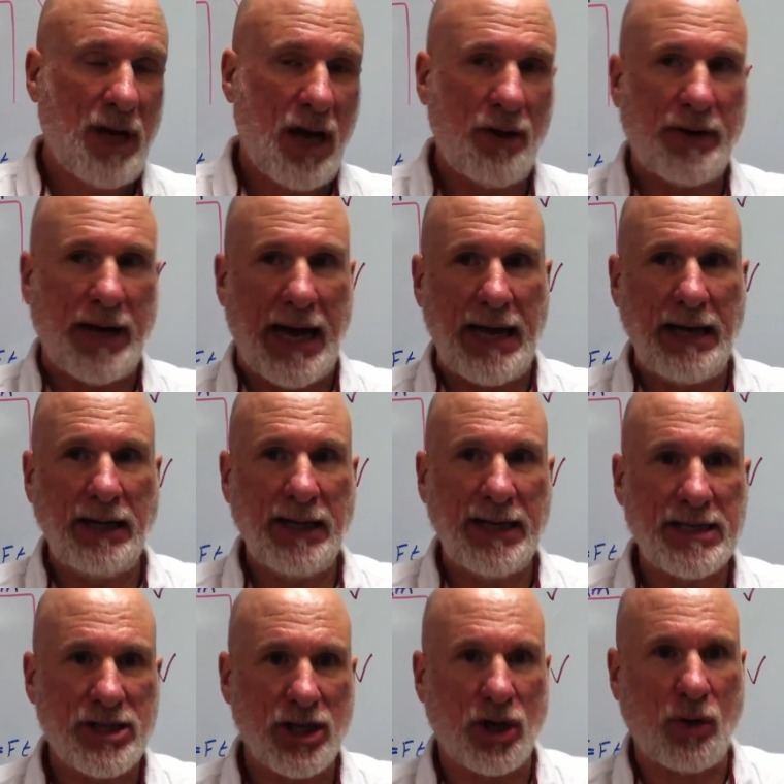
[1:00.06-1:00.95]
Okay,
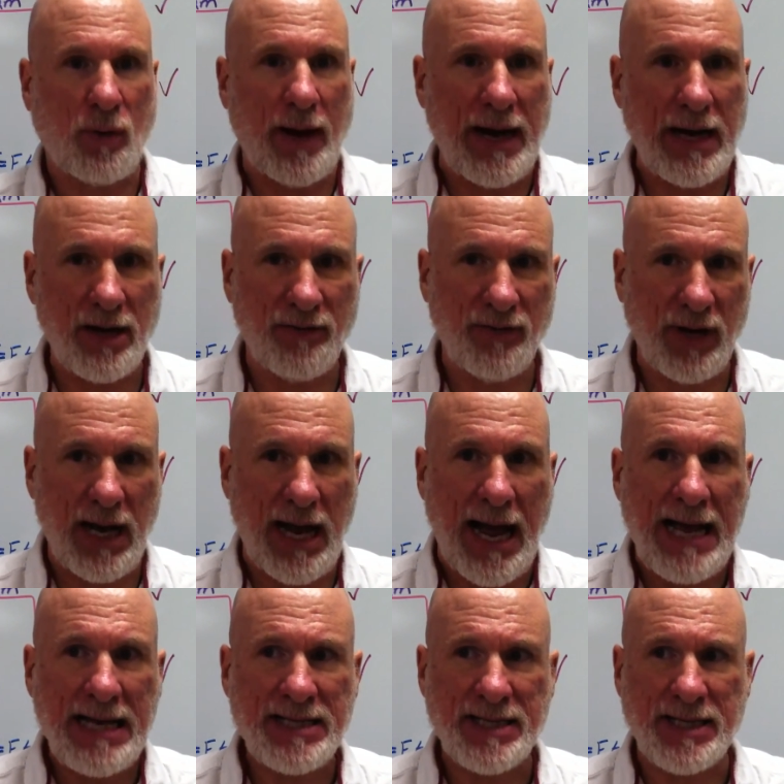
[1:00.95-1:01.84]
it's a greater
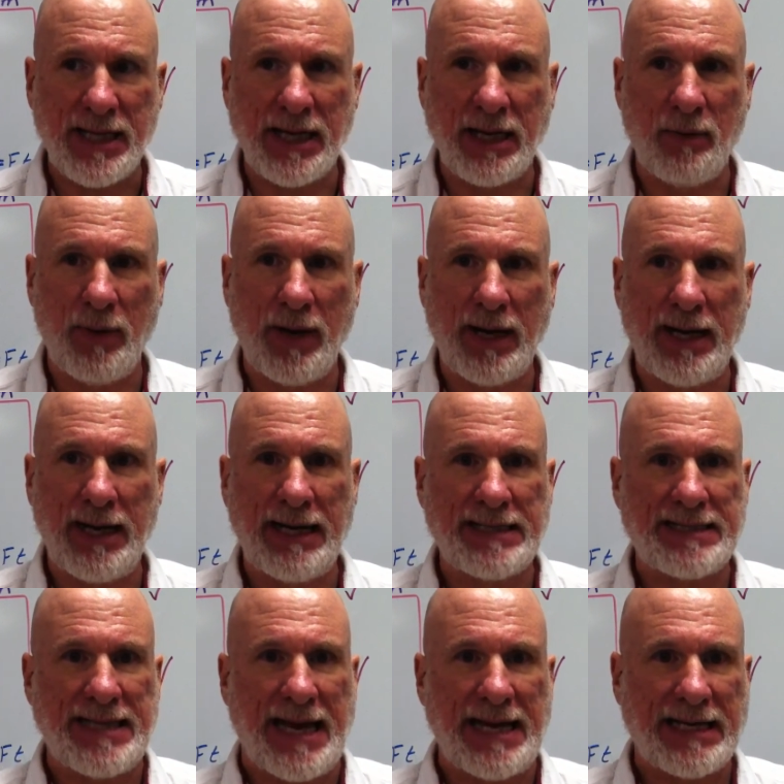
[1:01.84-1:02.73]
velocity when it
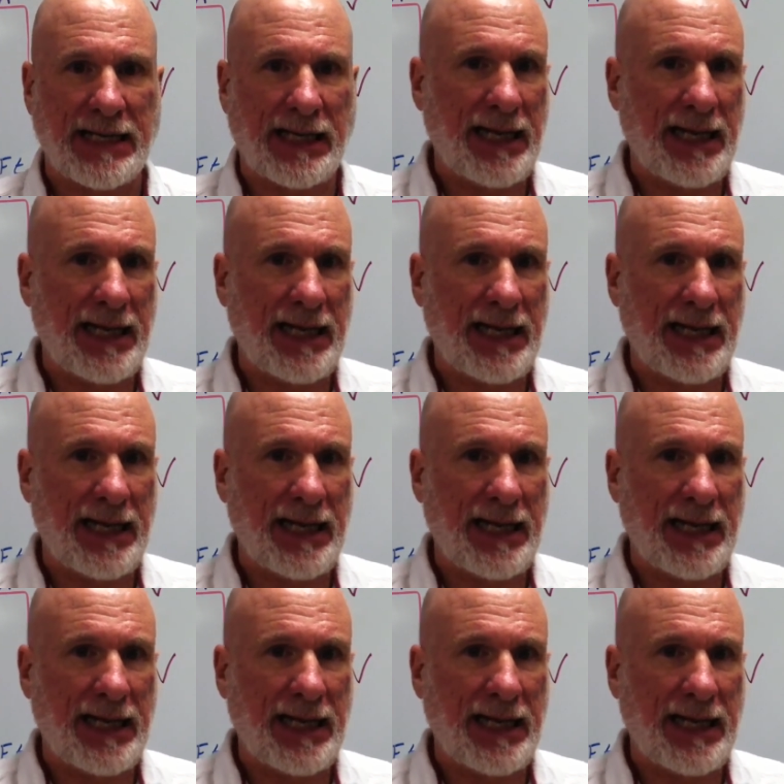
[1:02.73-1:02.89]
hits that